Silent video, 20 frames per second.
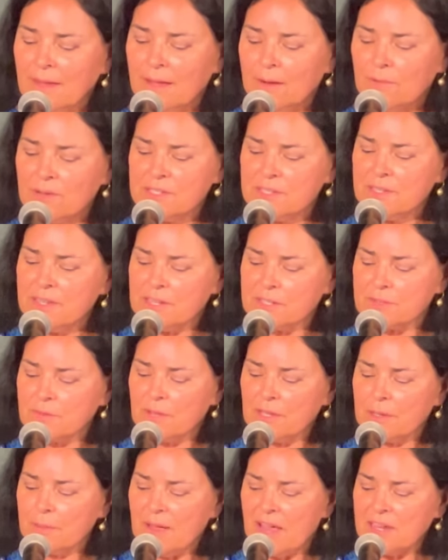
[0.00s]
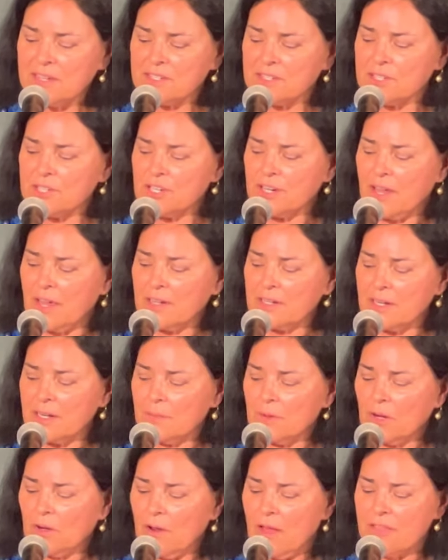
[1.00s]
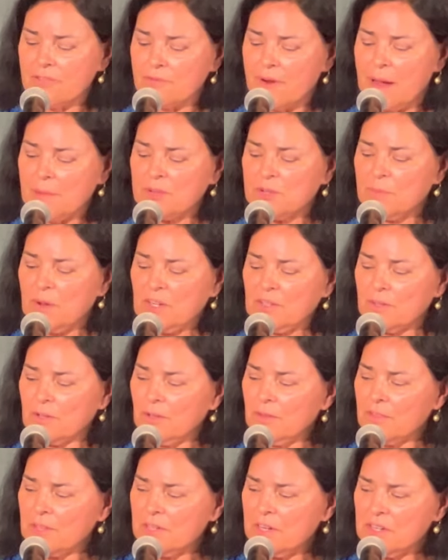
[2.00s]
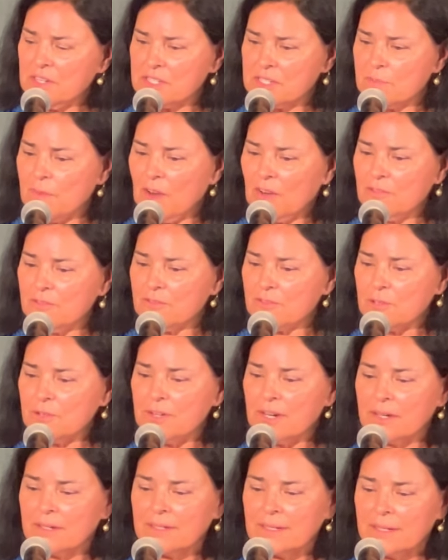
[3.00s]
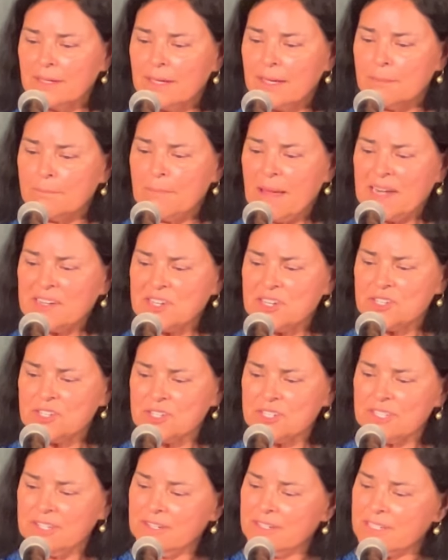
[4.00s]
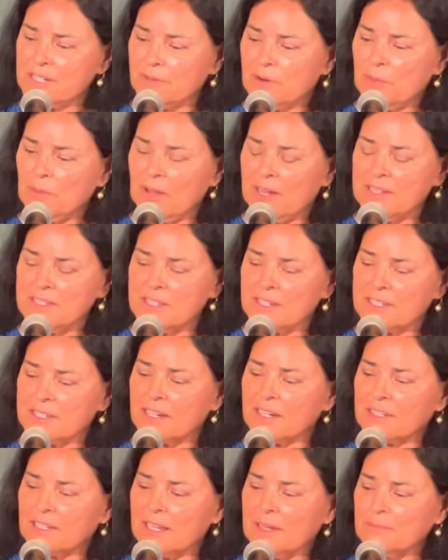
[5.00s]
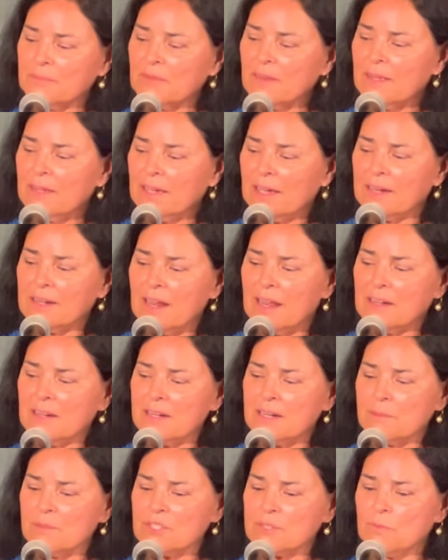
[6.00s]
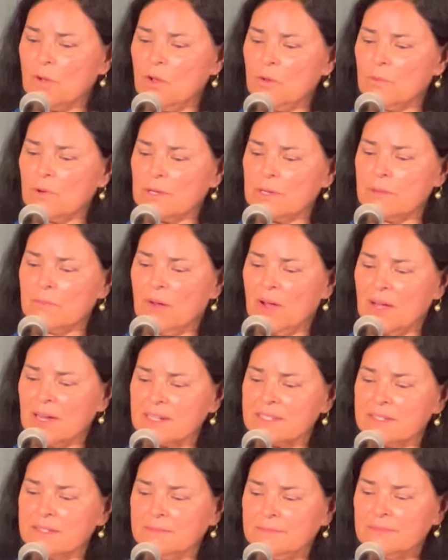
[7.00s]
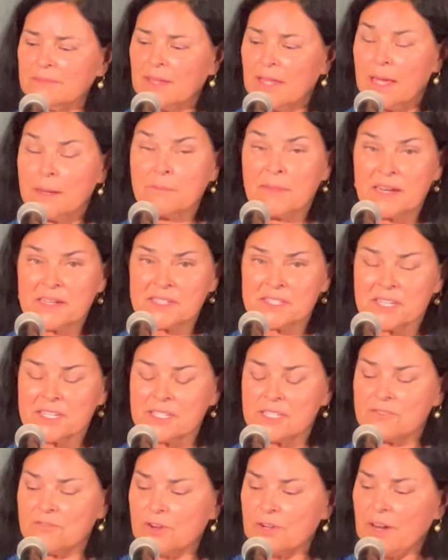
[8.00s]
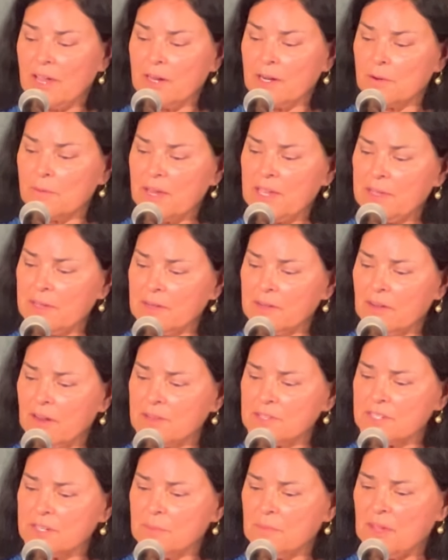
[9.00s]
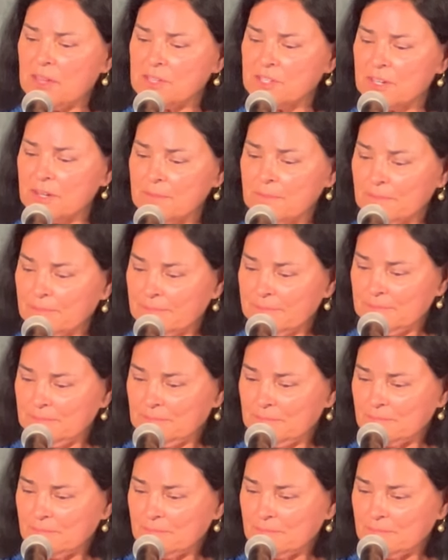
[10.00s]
What's this? William asked as she handed him a cloth-wrapped bundle that didn't smell of food. Bandages, she replied succinctly, and handed him a small wooden box, and medicines for diarrhea and constipation.